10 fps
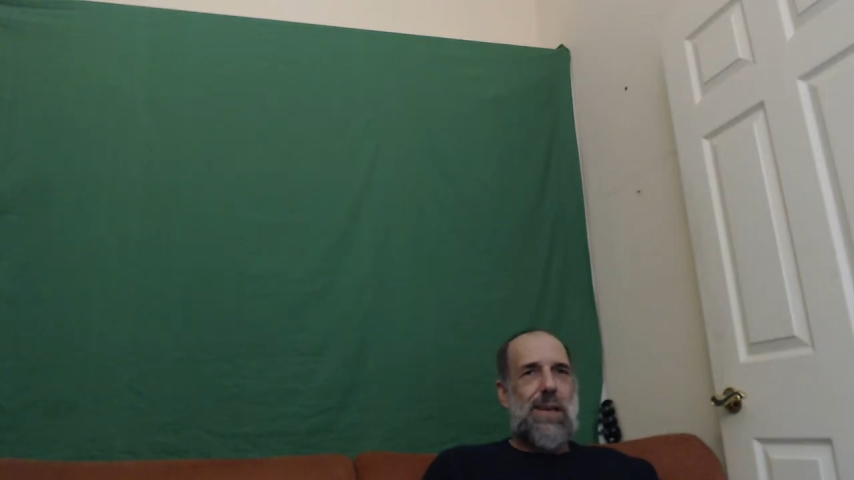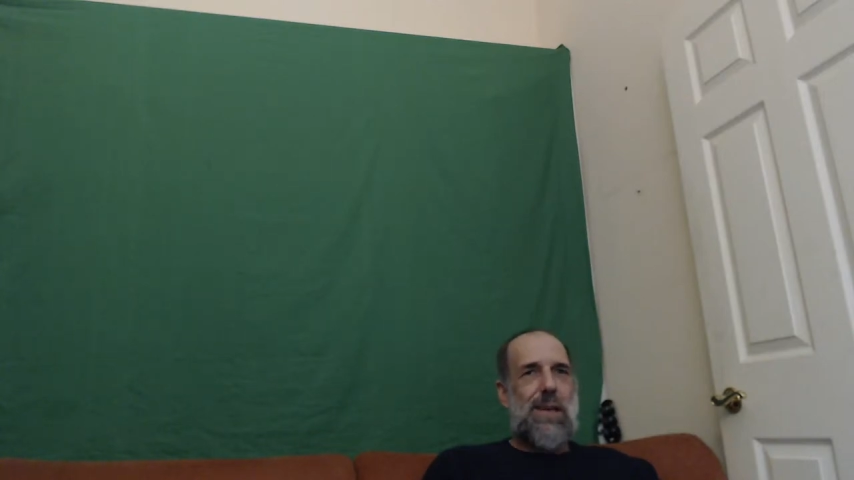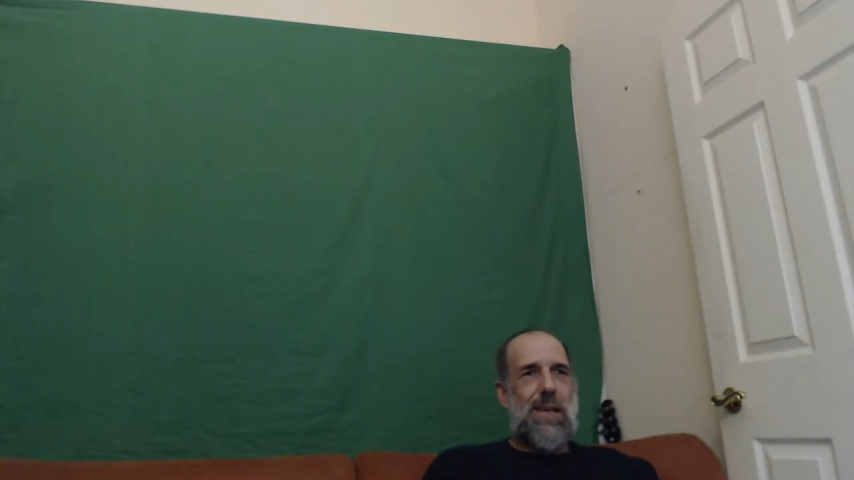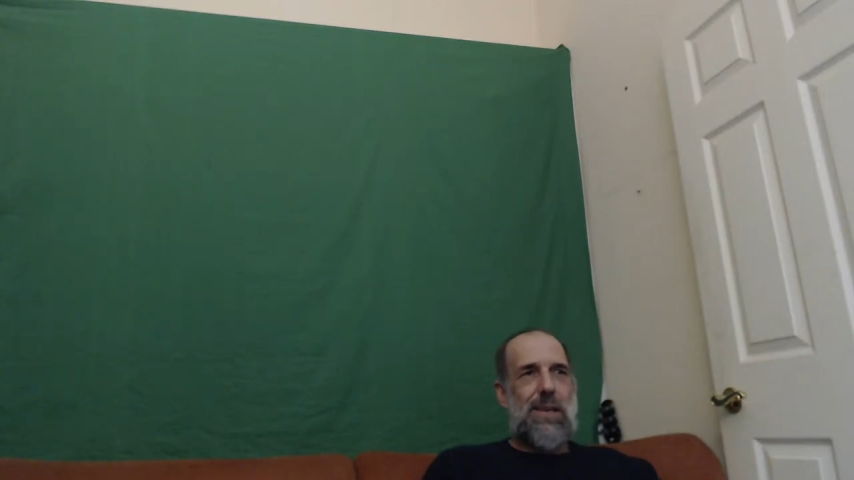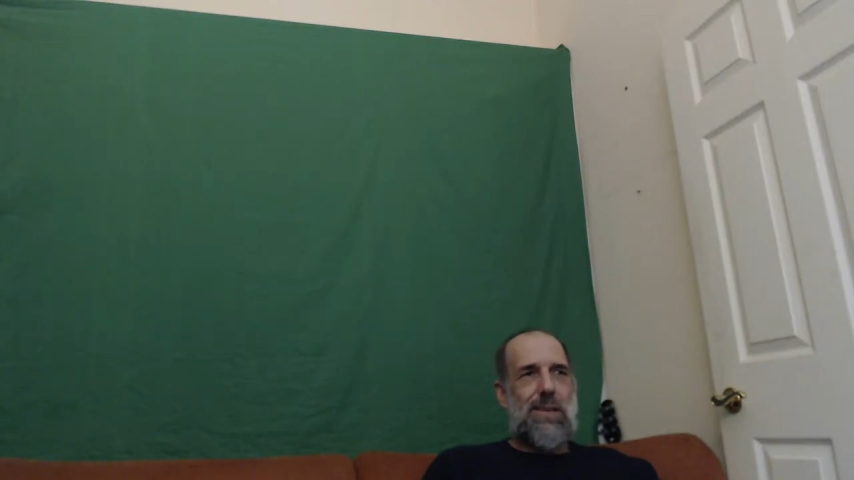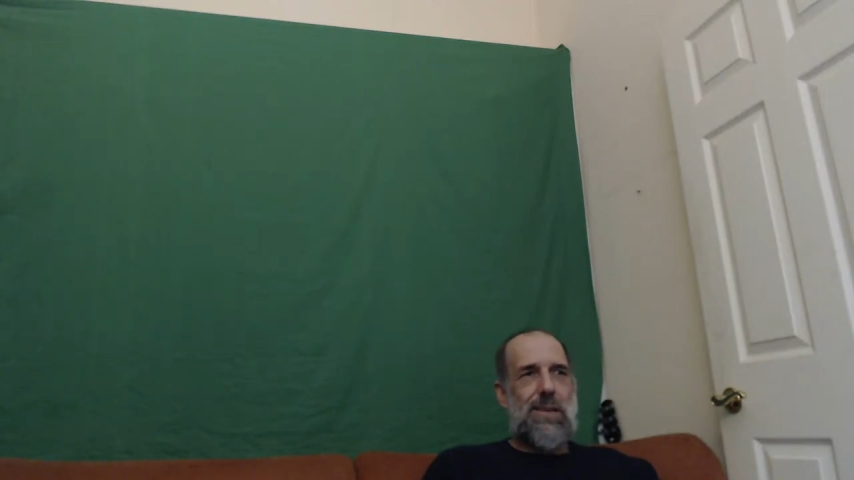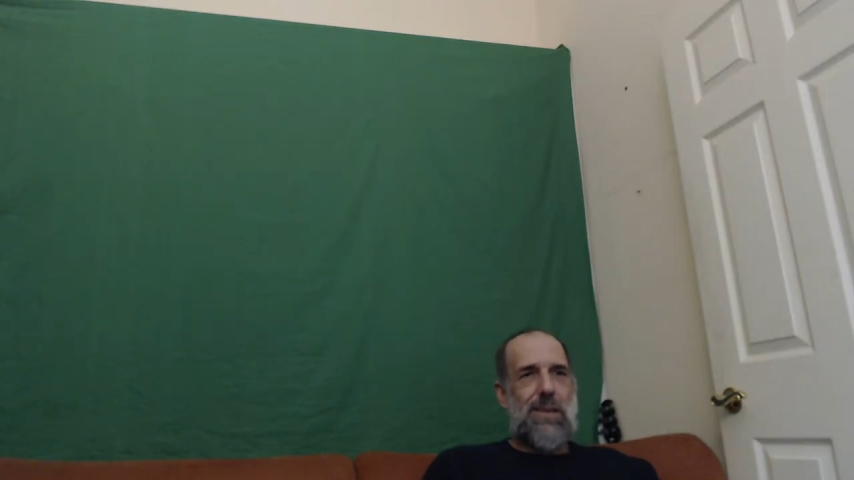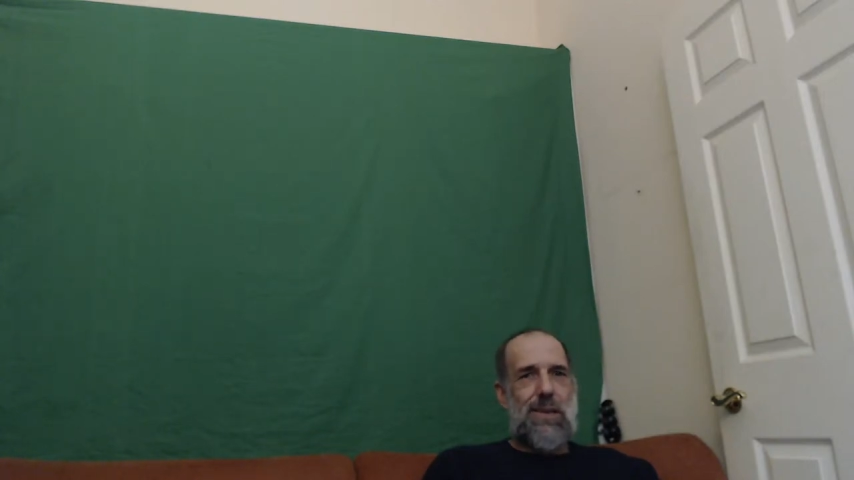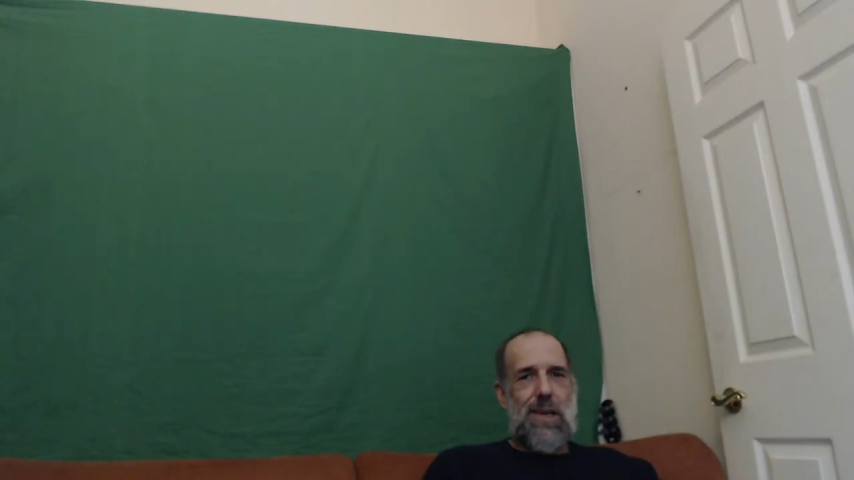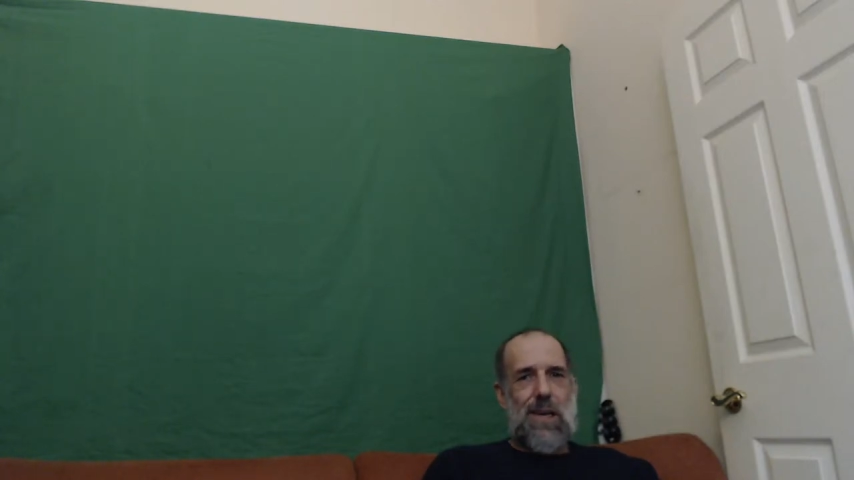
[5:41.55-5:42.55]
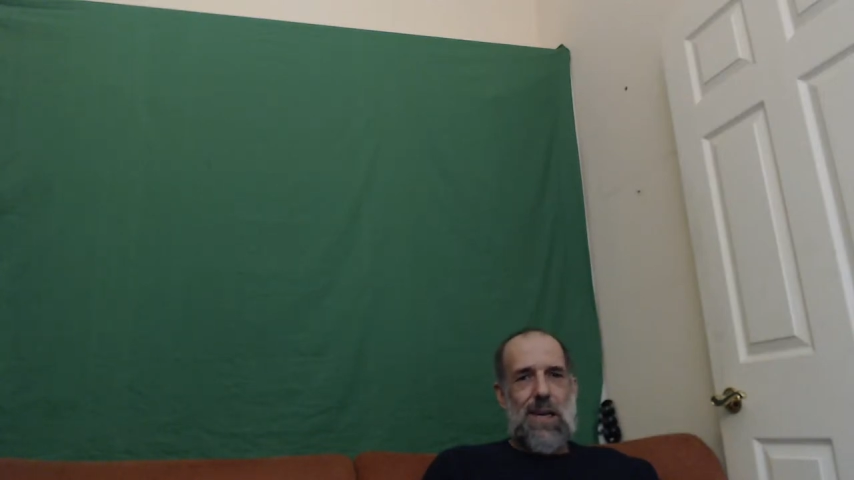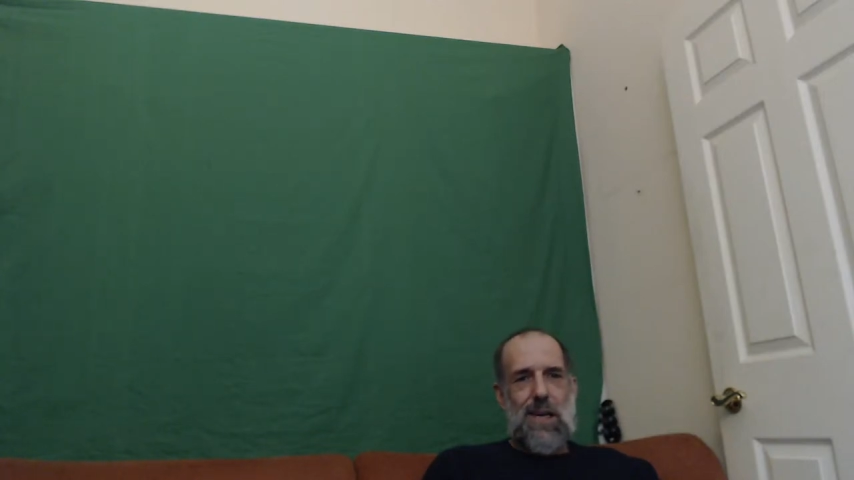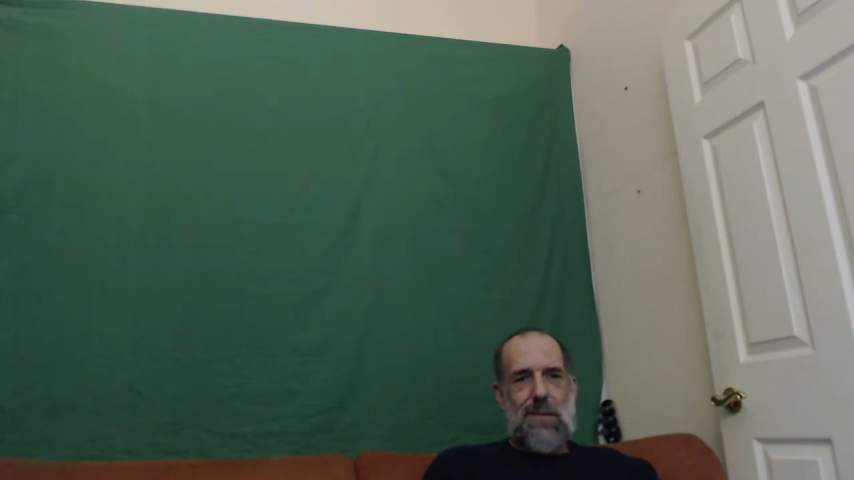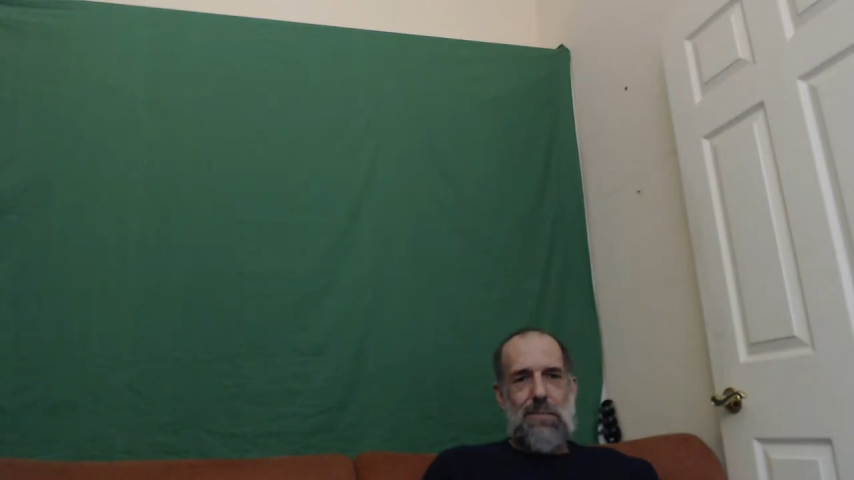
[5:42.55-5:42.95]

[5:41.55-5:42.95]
is uh,